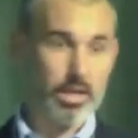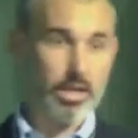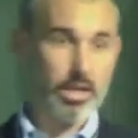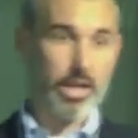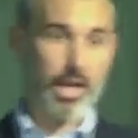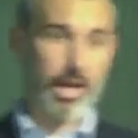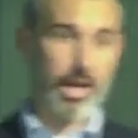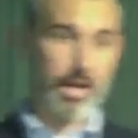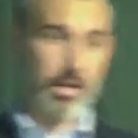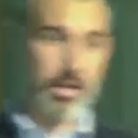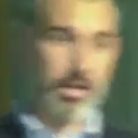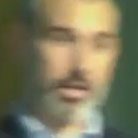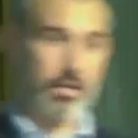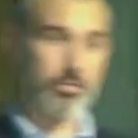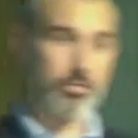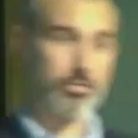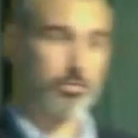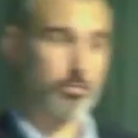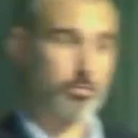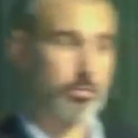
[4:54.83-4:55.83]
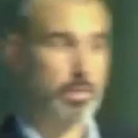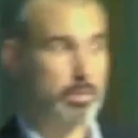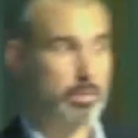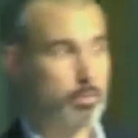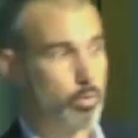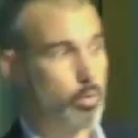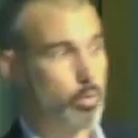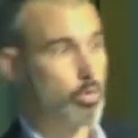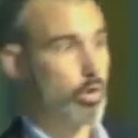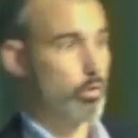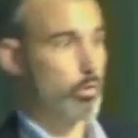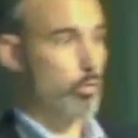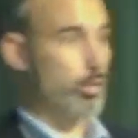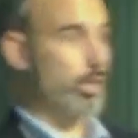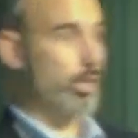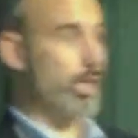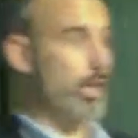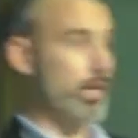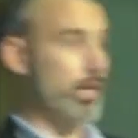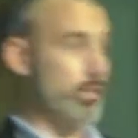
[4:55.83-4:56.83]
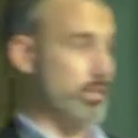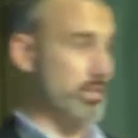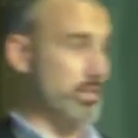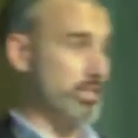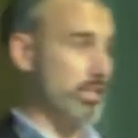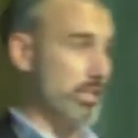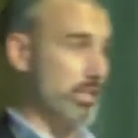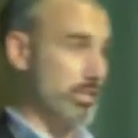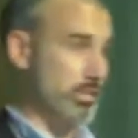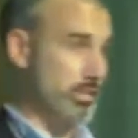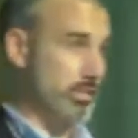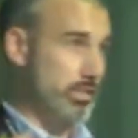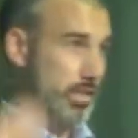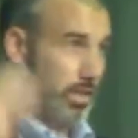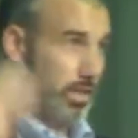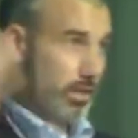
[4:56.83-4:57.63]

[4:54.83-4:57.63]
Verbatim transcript: and if people who are working on these things